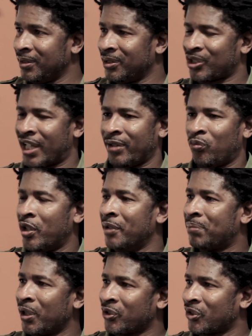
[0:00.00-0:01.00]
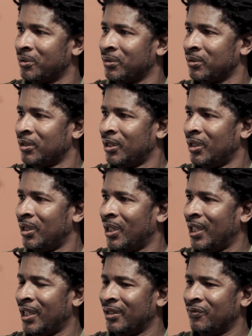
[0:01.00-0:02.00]
And it's mm-hmm. like one person
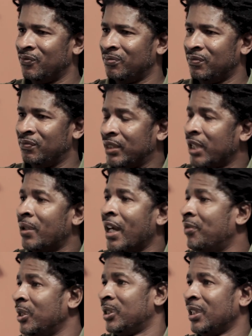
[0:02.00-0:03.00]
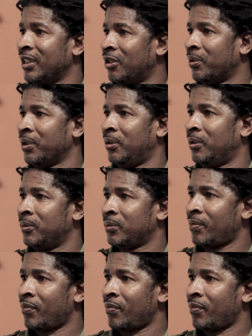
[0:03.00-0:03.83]
and they don't have anything going on.